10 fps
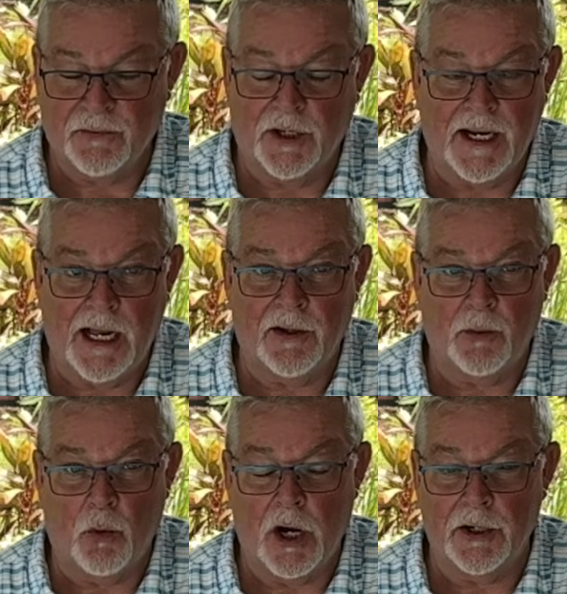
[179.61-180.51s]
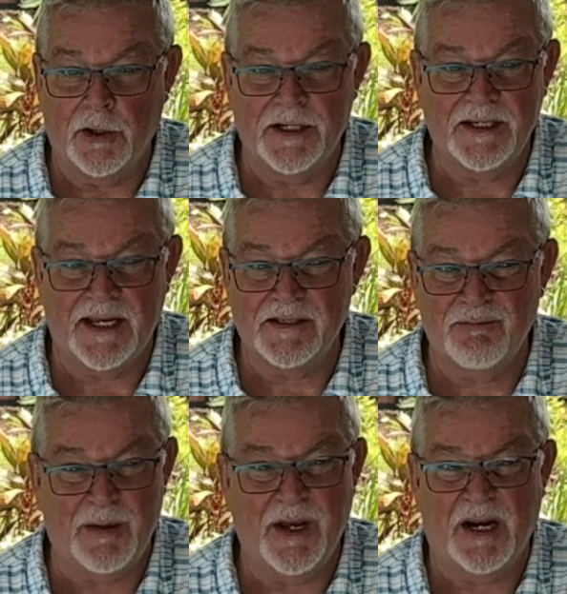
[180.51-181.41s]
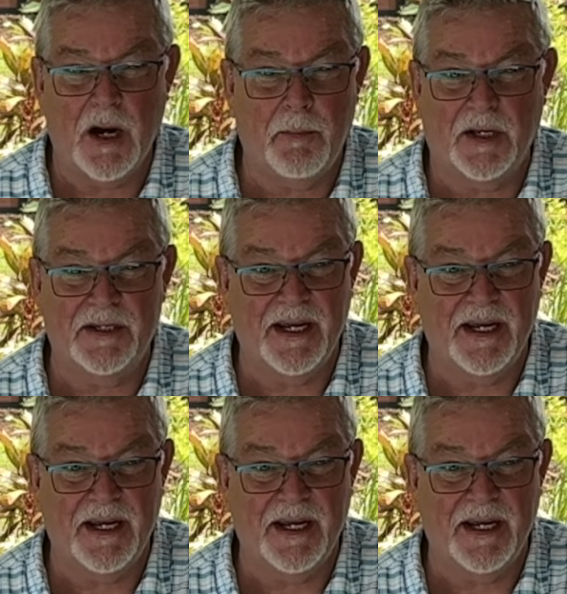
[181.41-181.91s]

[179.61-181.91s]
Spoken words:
For a gallon of water, it takes maybe a couple of